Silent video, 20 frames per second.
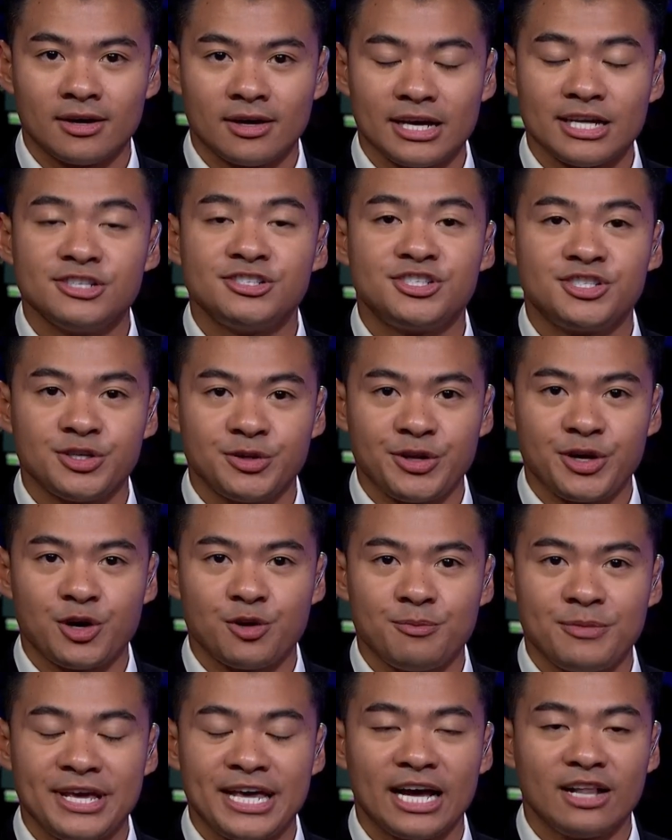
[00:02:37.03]
In studio,
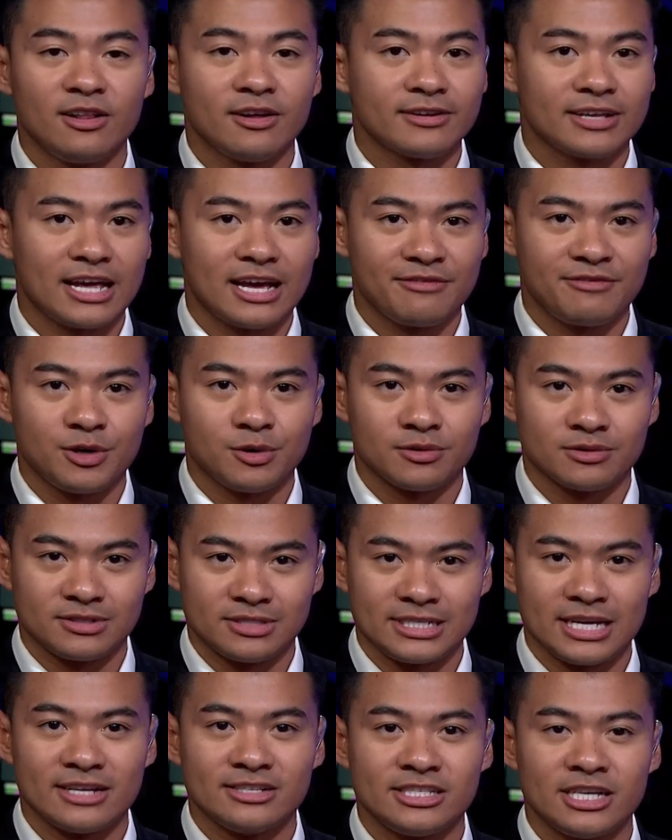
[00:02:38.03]
Miguel Octavio,
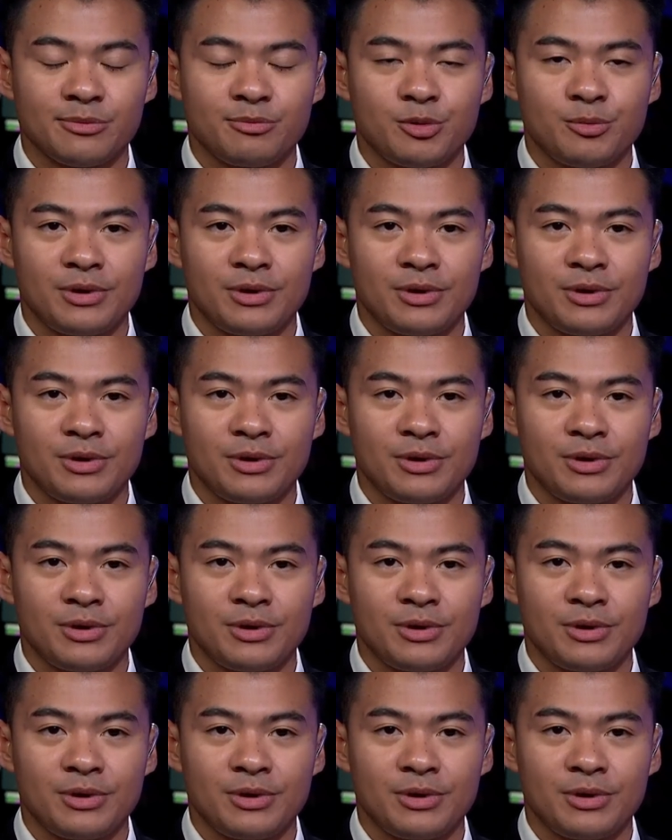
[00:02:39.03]
10 Tampa